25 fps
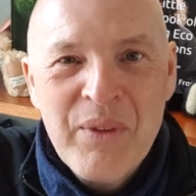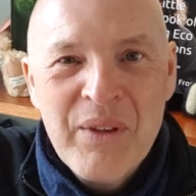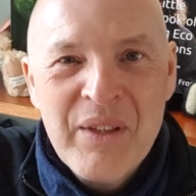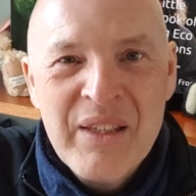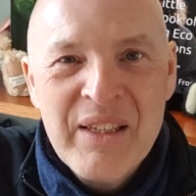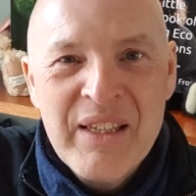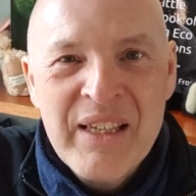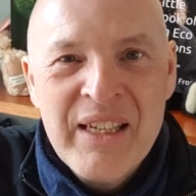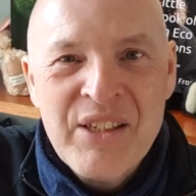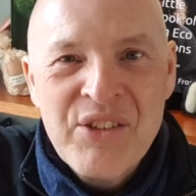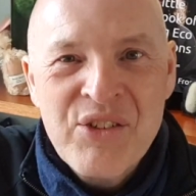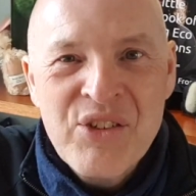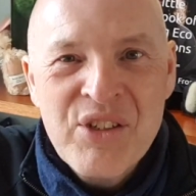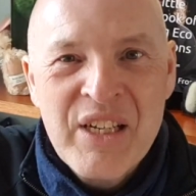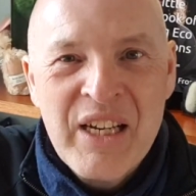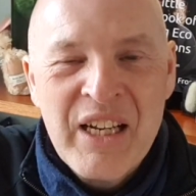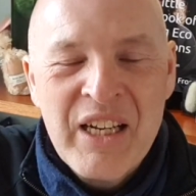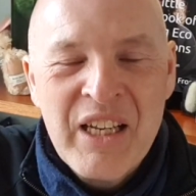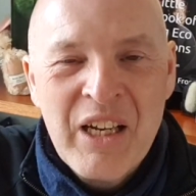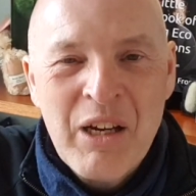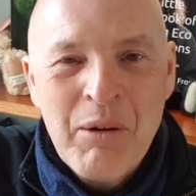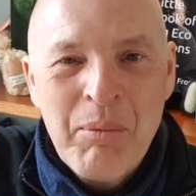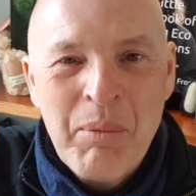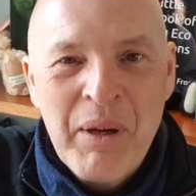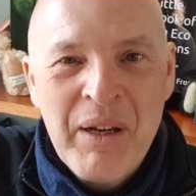it's
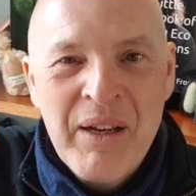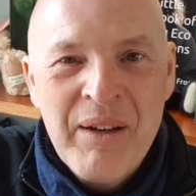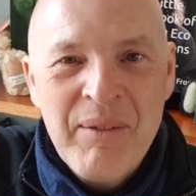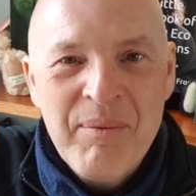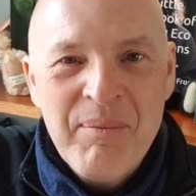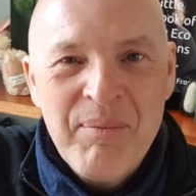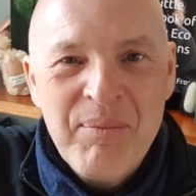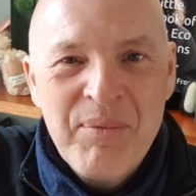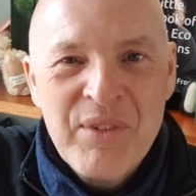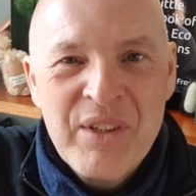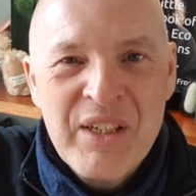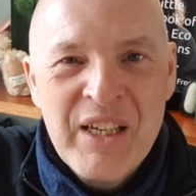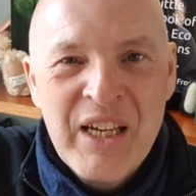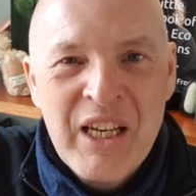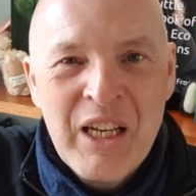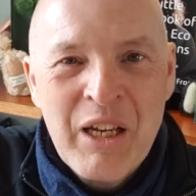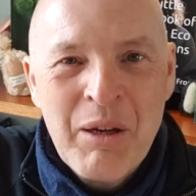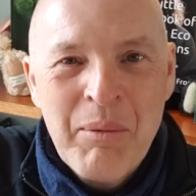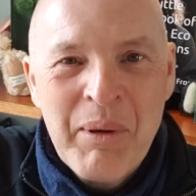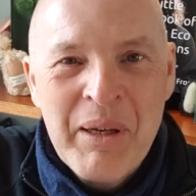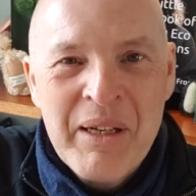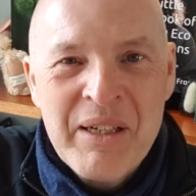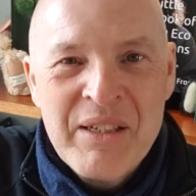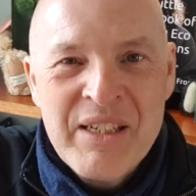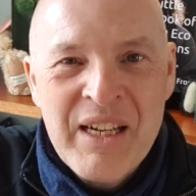getting a
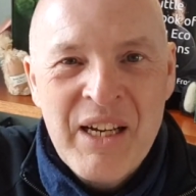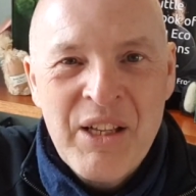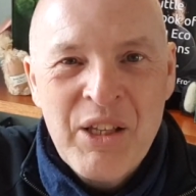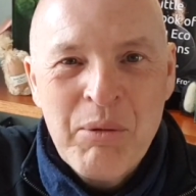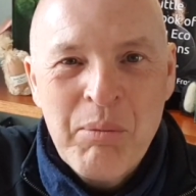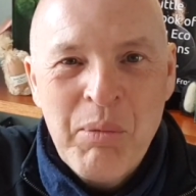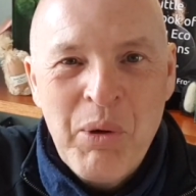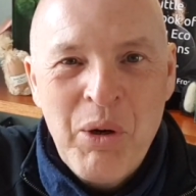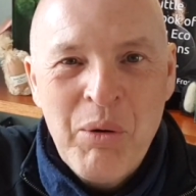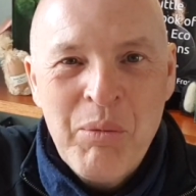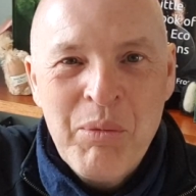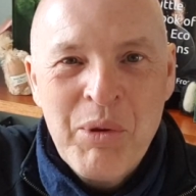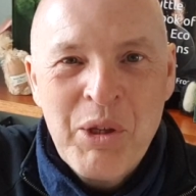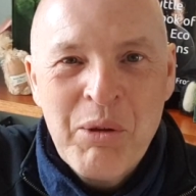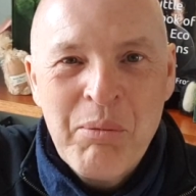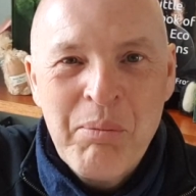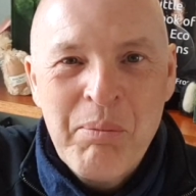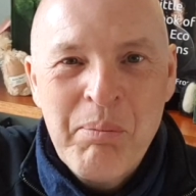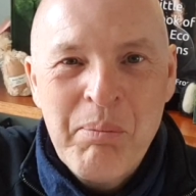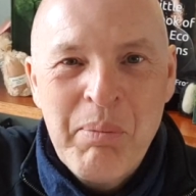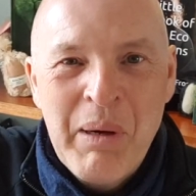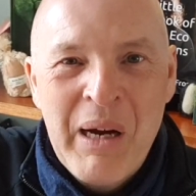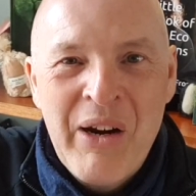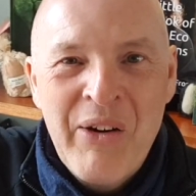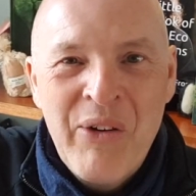bit down the bottom of the
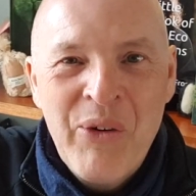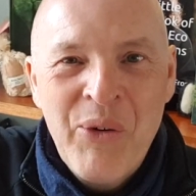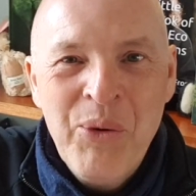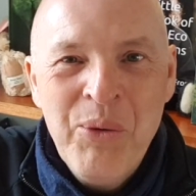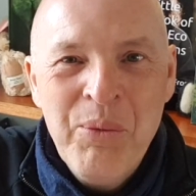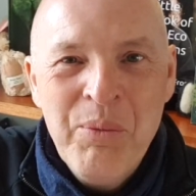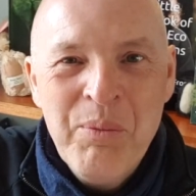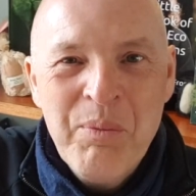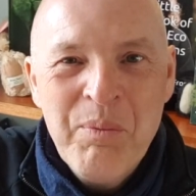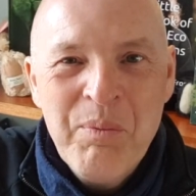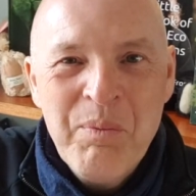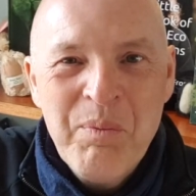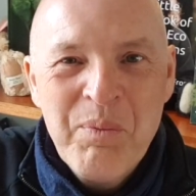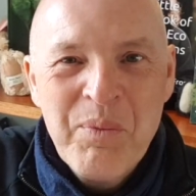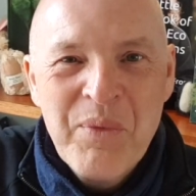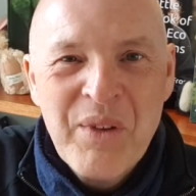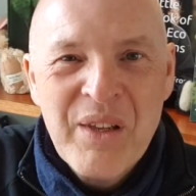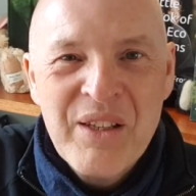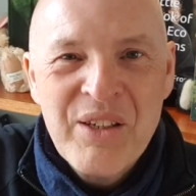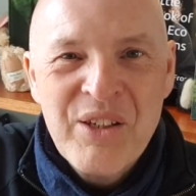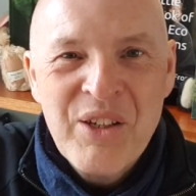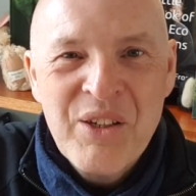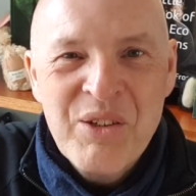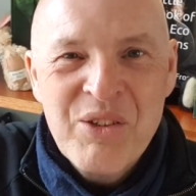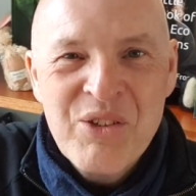barrel,
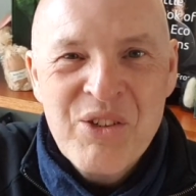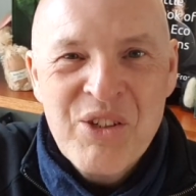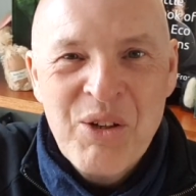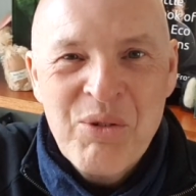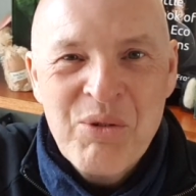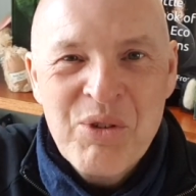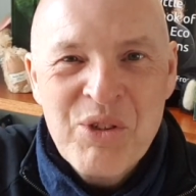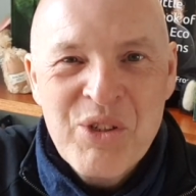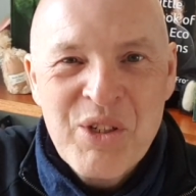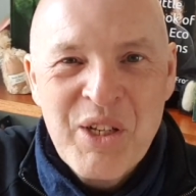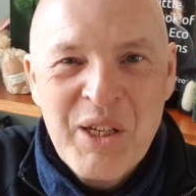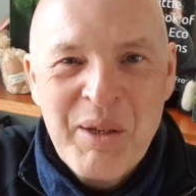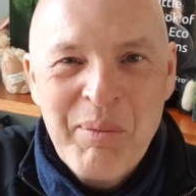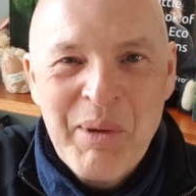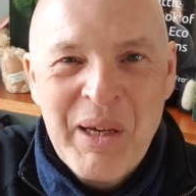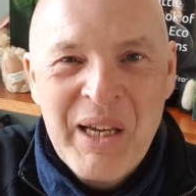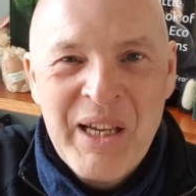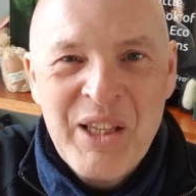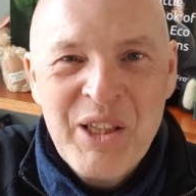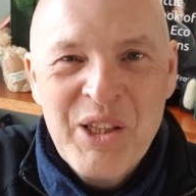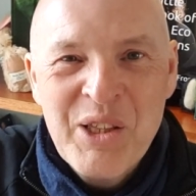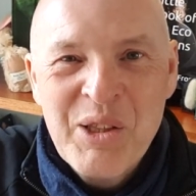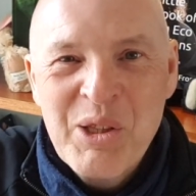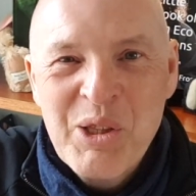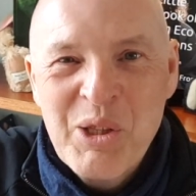so to
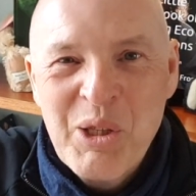speak,